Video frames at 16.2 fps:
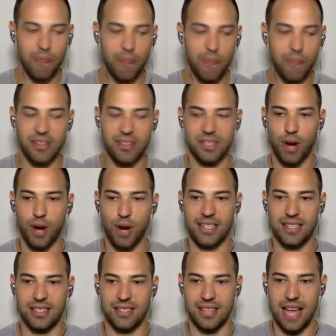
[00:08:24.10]
great business
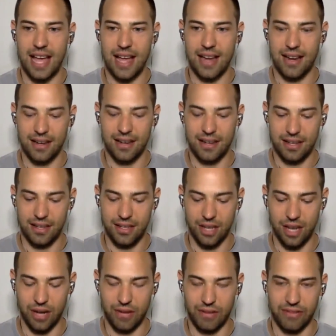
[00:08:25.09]
practice that,
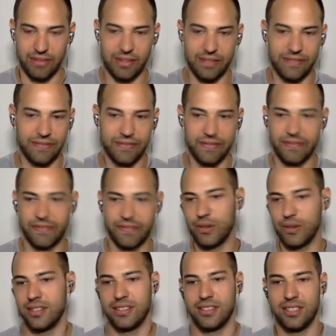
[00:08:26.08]

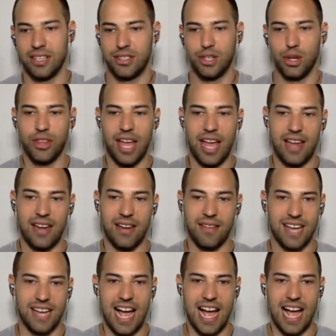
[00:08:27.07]
for until the end
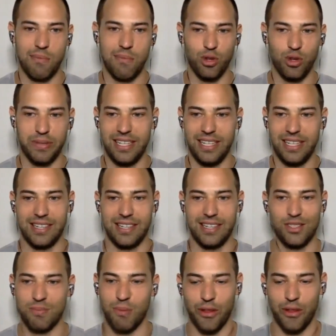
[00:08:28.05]
of time will be
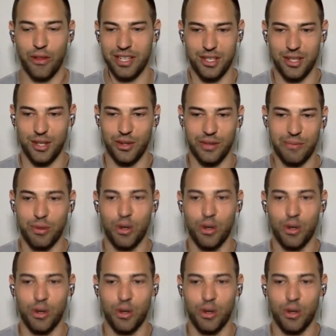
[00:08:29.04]
like a smart thing to do.